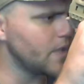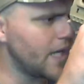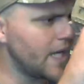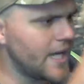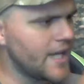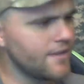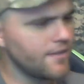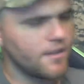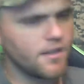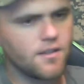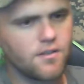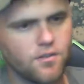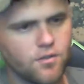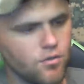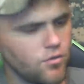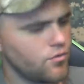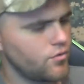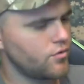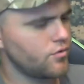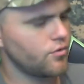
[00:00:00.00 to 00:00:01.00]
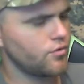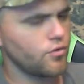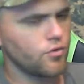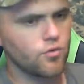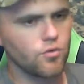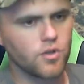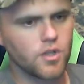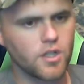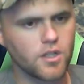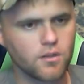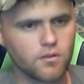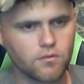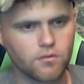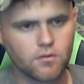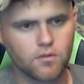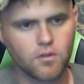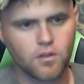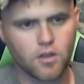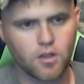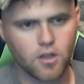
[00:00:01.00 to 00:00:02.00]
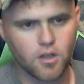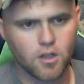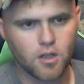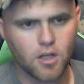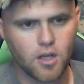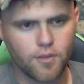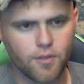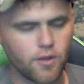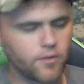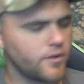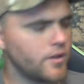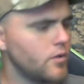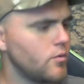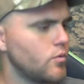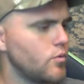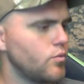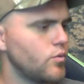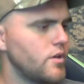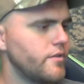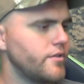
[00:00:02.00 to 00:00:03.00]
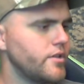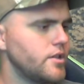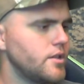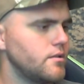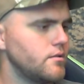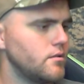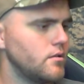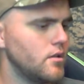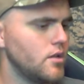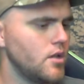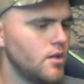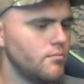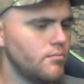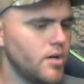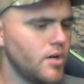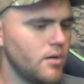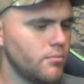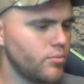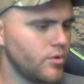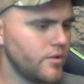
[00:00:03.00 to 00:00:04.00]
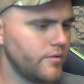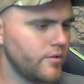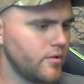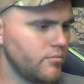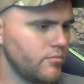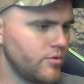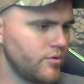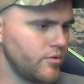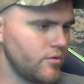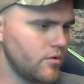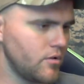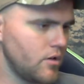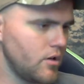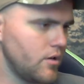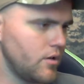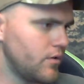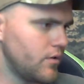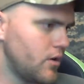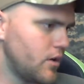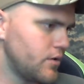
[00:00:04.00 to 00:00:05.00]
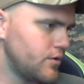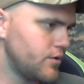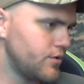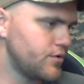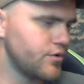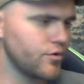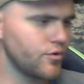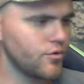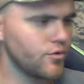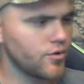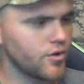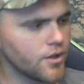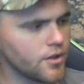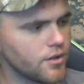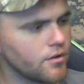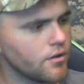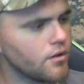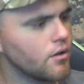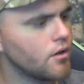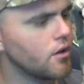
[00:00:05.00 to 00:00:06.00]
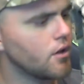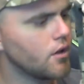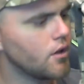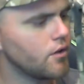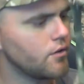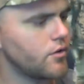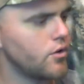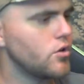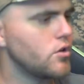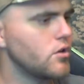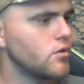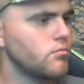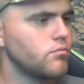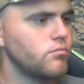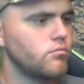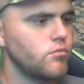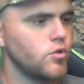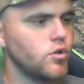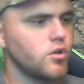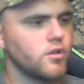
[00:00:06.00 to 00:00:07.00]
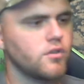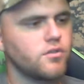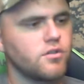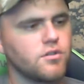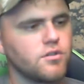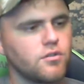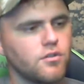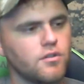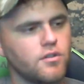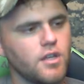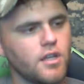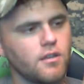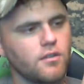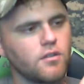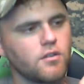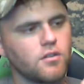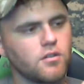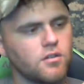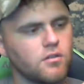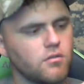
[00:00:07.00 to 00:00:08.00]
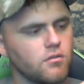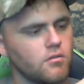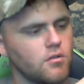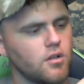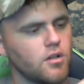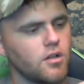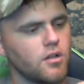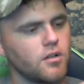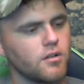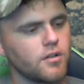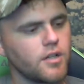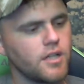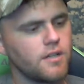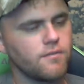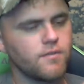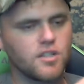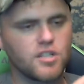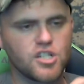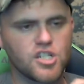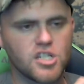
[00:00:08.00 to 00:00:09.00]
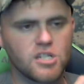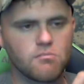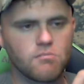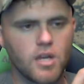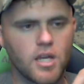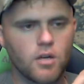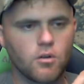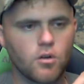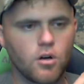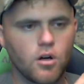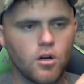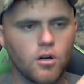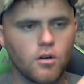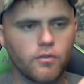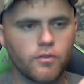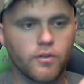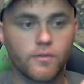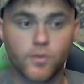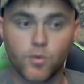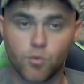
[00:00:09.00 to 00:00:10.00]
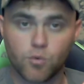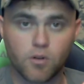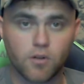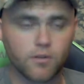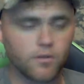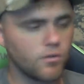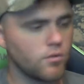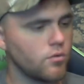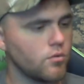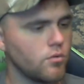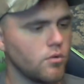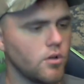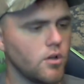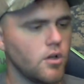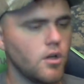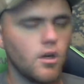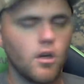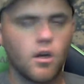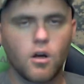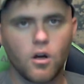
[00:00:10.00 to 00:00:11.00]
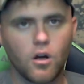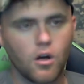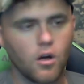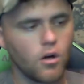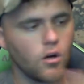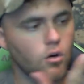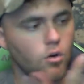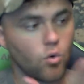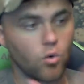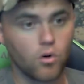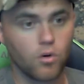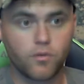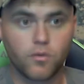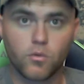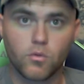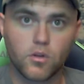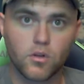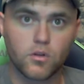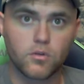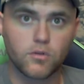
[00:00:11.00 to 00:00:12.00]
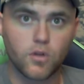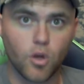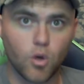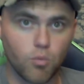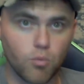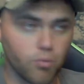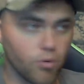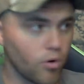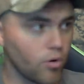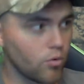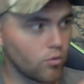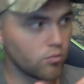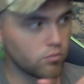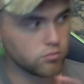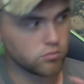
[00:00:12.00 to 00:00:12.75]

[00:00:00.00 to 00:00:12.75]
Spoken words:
and these do screw in. I thought they were riveted, pop riveted, but they're not. They're actually screwed in. So you could essentially take this NVG mount off if you wanted to, or if you want to use a GoPro.